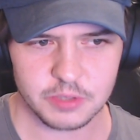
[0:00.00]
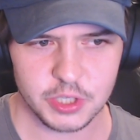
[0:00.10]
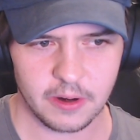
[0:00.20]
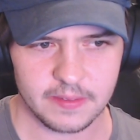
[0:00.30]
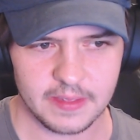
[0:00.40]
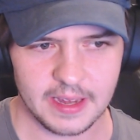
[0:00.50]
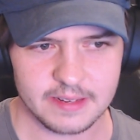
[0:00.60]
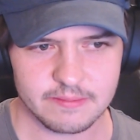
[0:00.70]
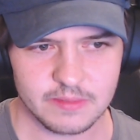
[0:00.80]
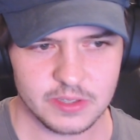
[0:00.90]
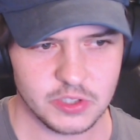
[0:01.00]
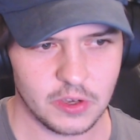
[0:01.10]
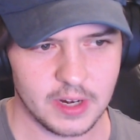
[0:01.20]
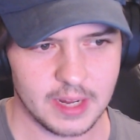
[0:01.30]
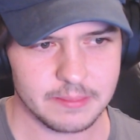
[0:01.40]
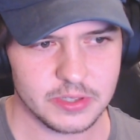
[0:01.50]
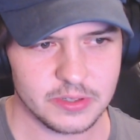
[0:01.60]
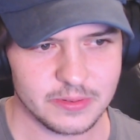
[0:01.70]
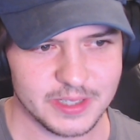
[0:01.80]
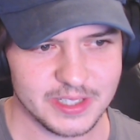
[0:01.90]
sharing that surname
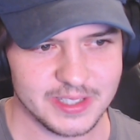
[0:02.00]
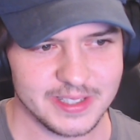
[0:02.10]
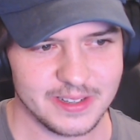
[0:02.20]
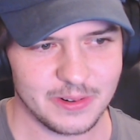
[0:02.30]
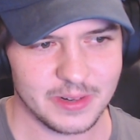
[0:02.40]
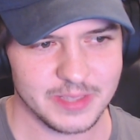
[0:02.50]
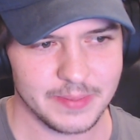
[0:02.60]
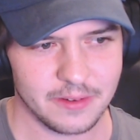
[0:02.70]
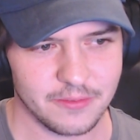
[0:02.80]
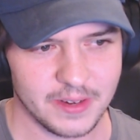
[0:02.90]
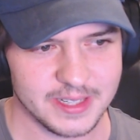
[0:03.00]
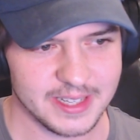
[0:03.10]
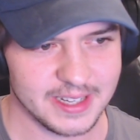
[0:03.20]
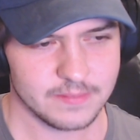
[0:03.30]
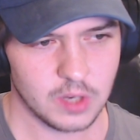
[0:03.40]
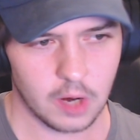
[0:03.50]
too, which has always been a fun touch.